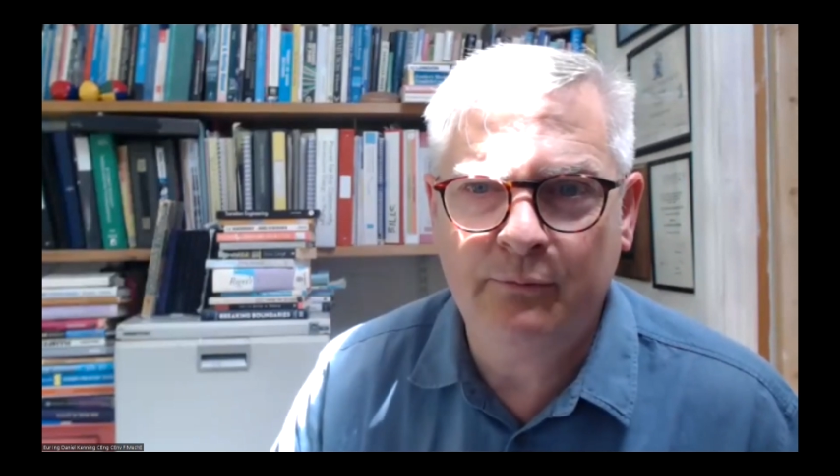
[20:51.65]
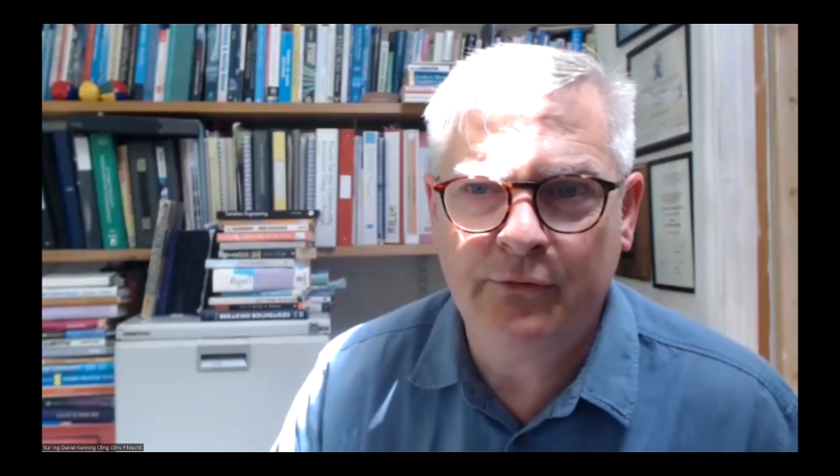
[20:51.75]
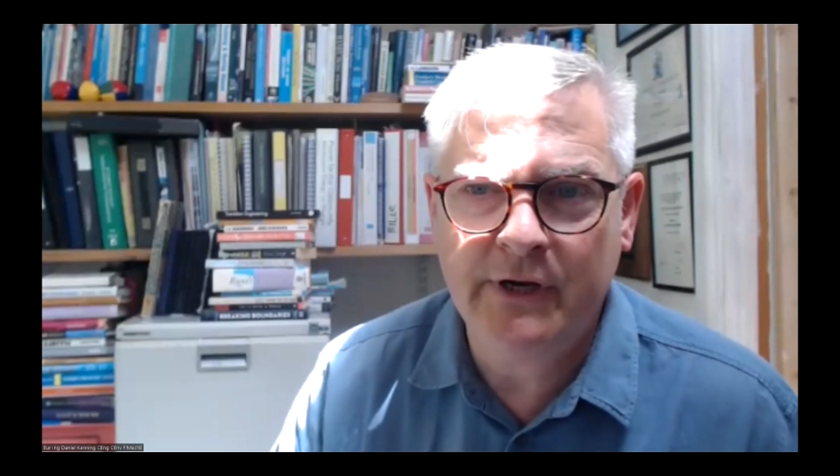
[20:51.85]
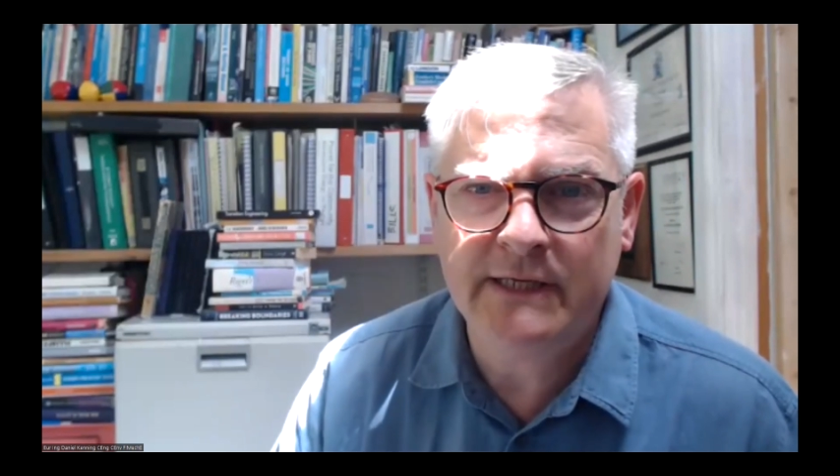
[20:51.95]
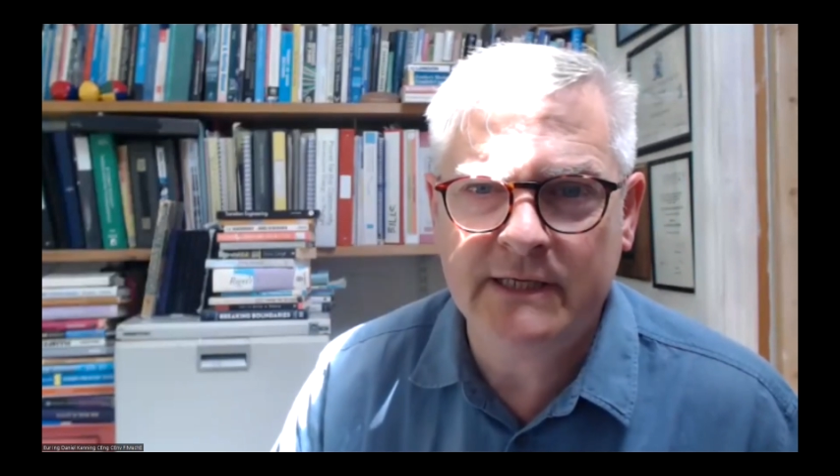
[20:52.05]

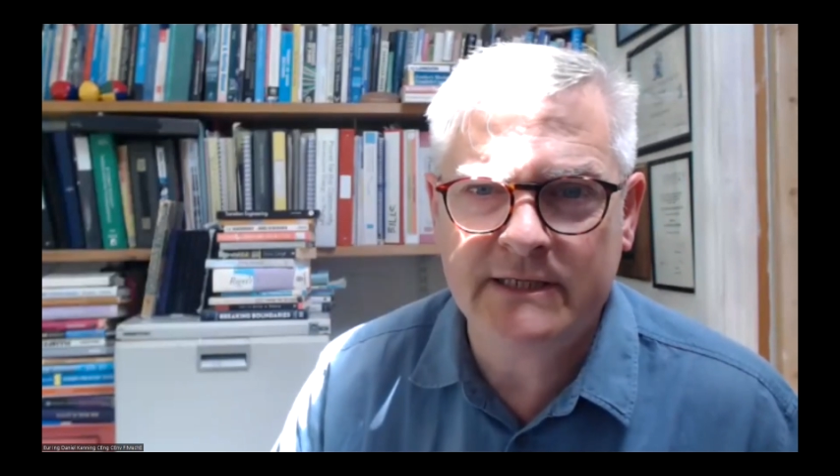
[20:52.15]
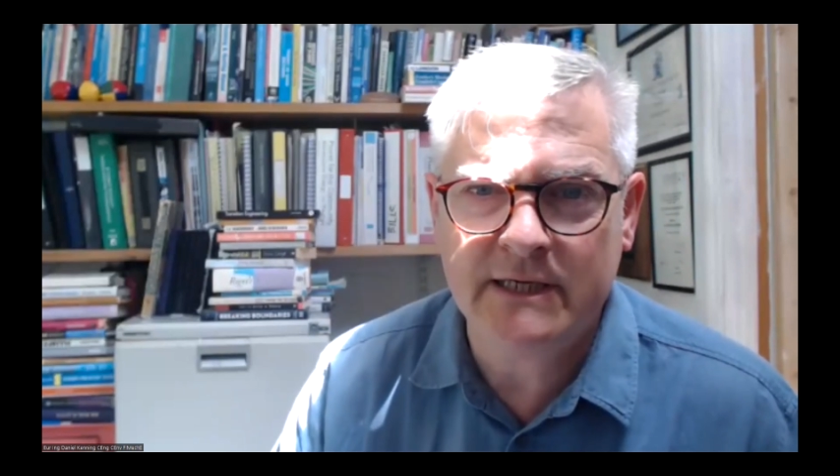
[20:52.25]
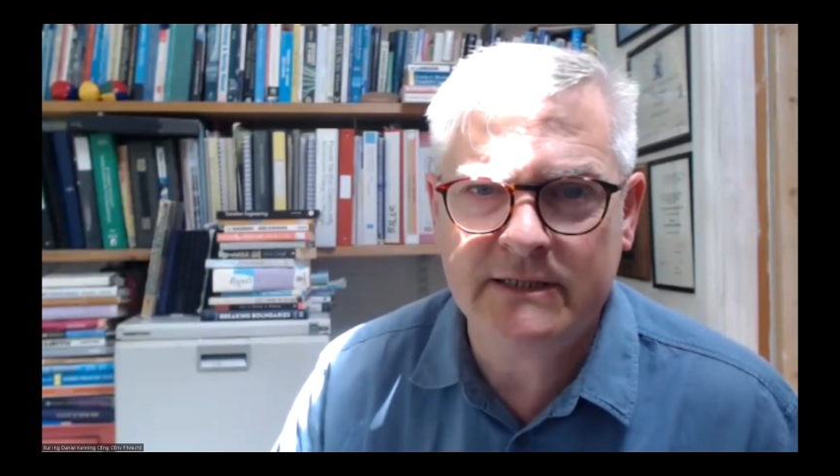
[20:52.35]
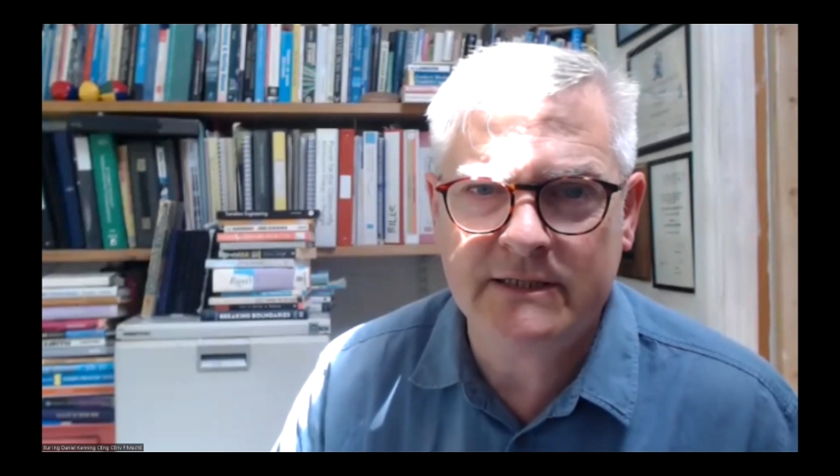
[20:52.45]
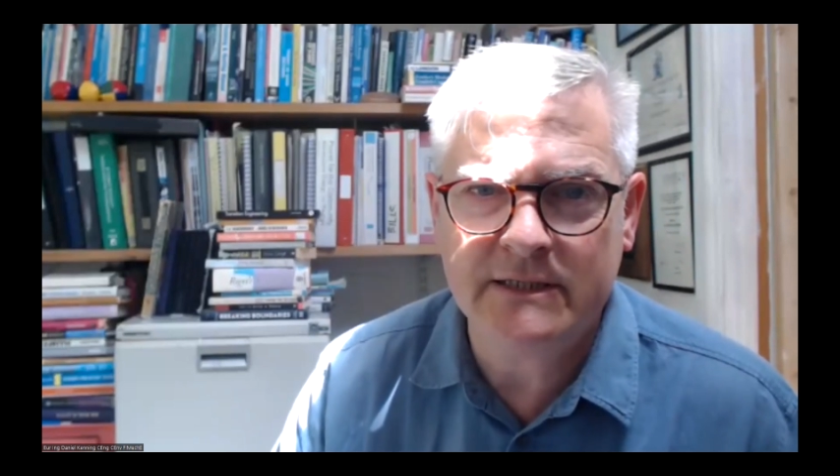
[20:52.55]

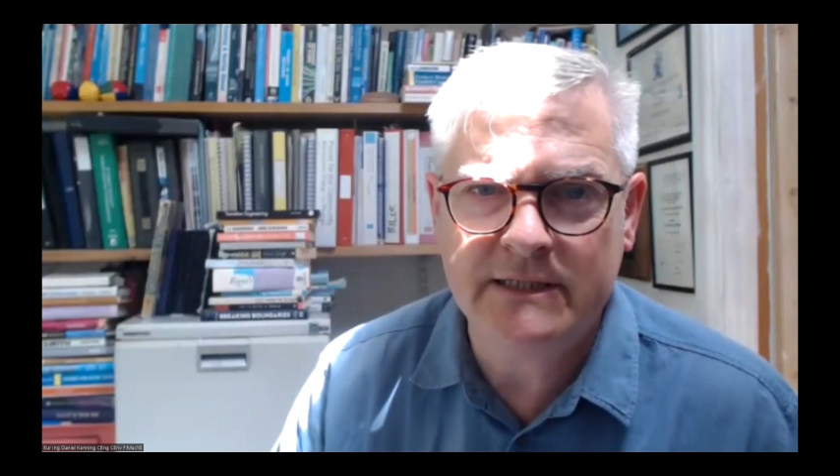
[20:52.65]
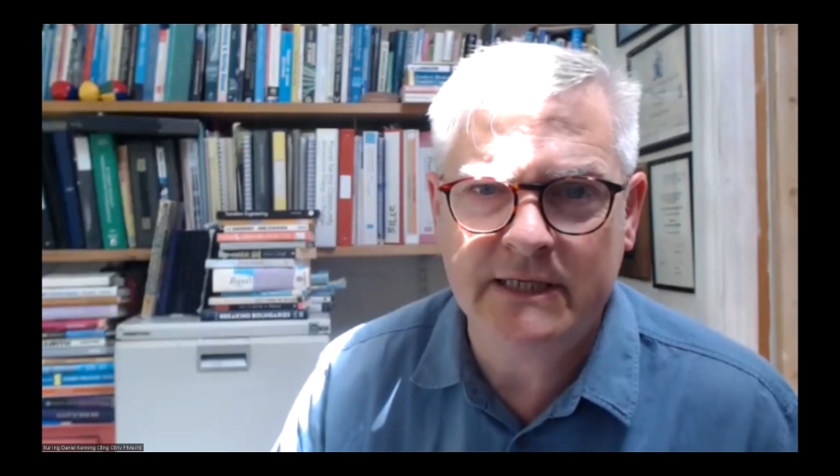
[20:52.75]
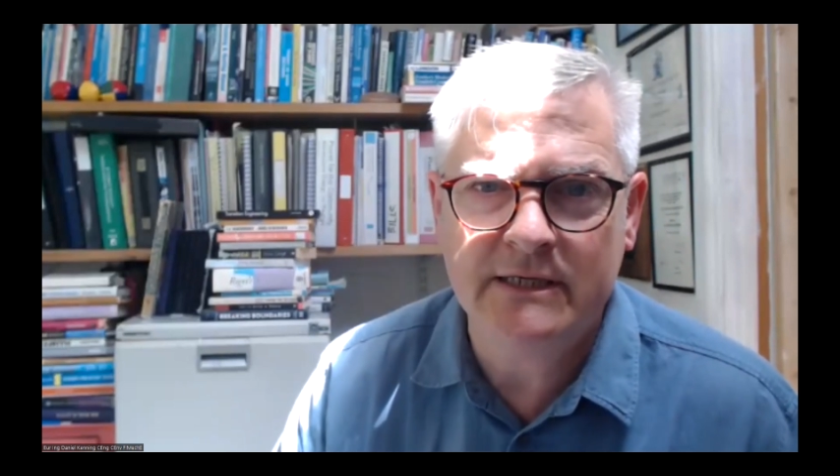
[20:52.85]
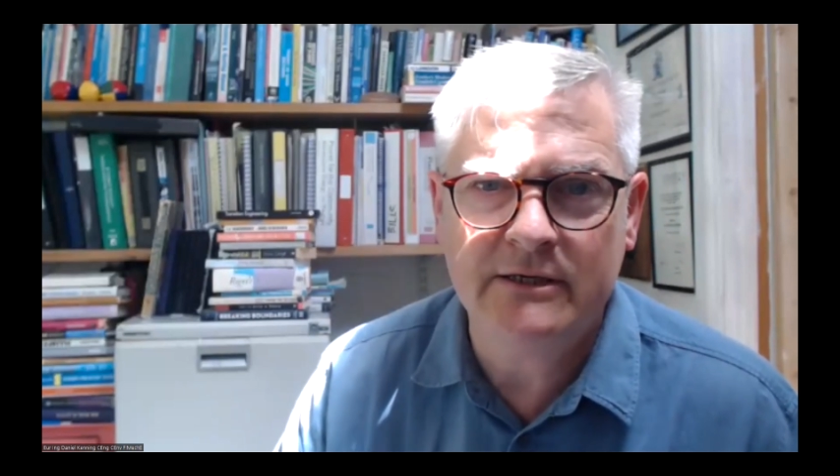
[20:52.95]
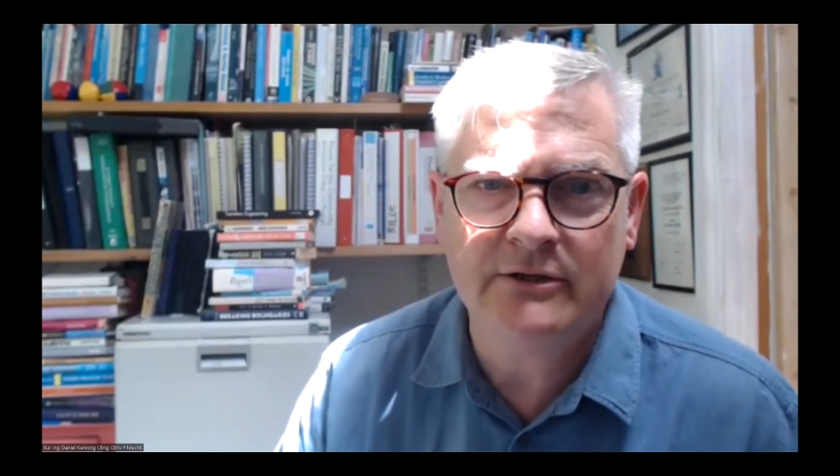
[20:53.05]
predecessors
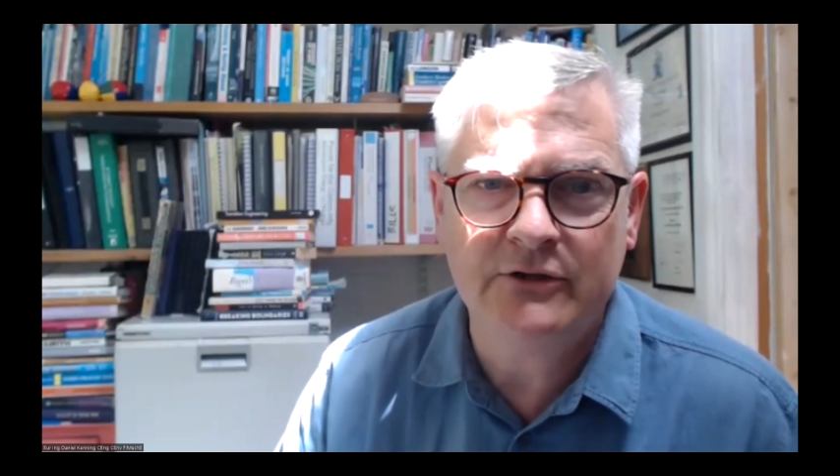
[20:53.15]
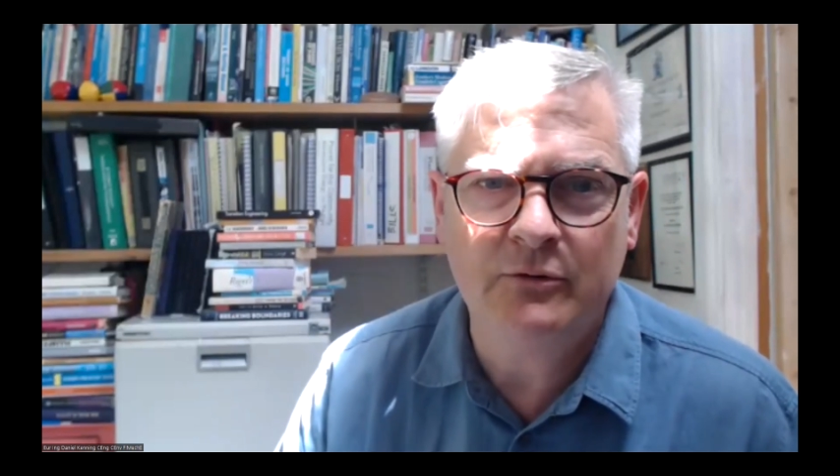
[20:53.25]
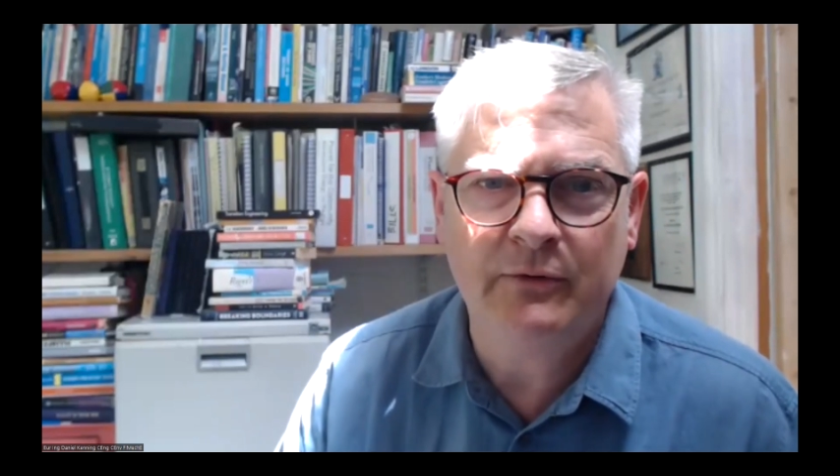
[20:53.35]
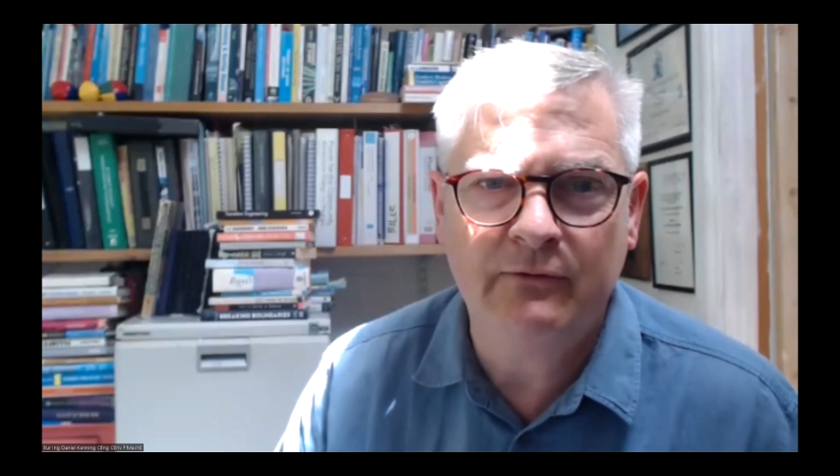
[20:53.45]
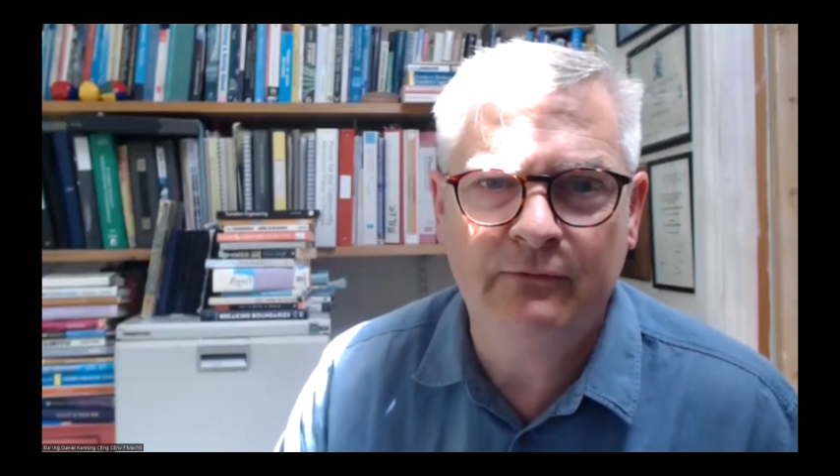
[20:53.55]
didn't
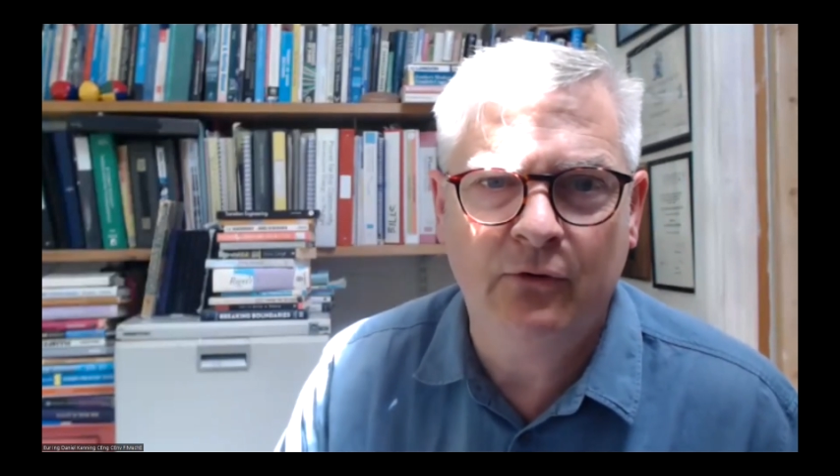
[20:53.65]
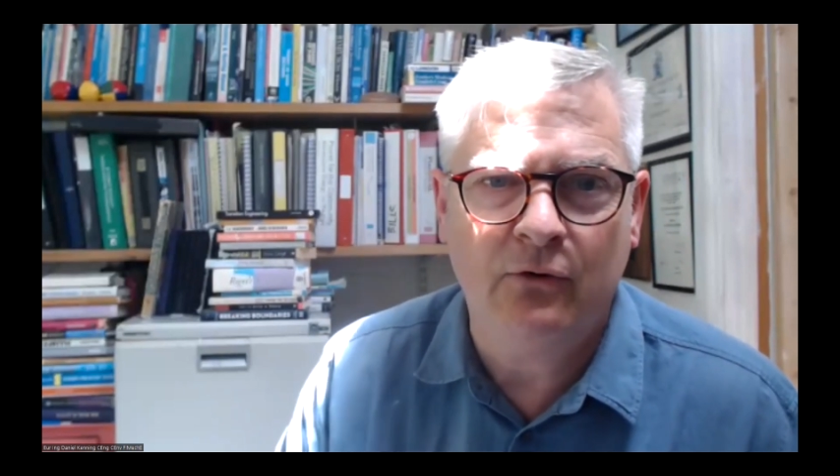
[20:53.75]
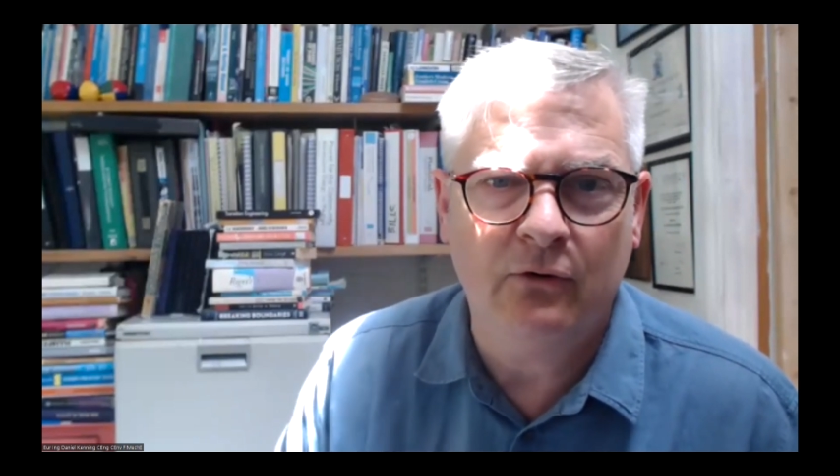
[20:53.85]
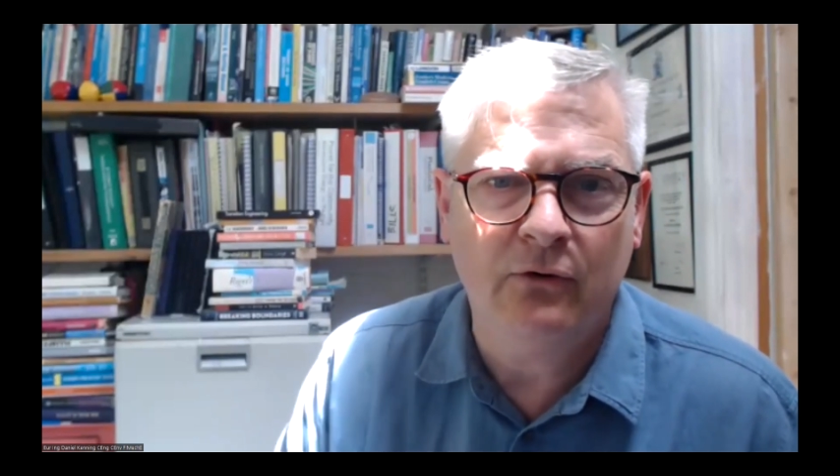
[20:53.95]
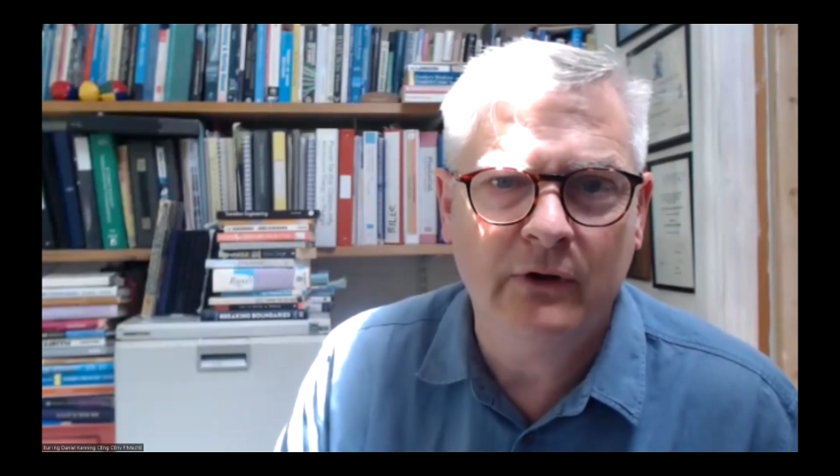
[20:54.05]
do
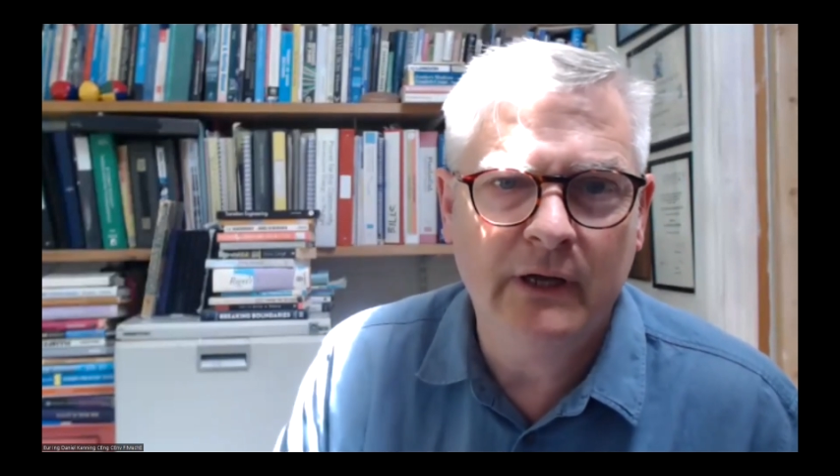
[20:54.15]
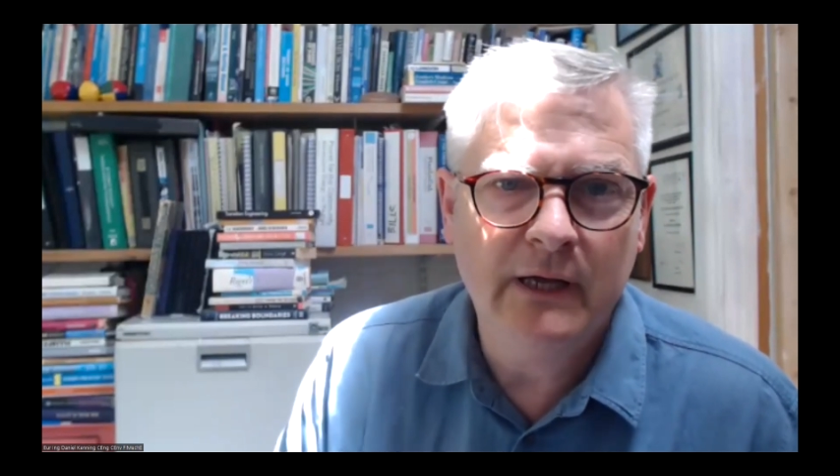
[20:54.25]
before,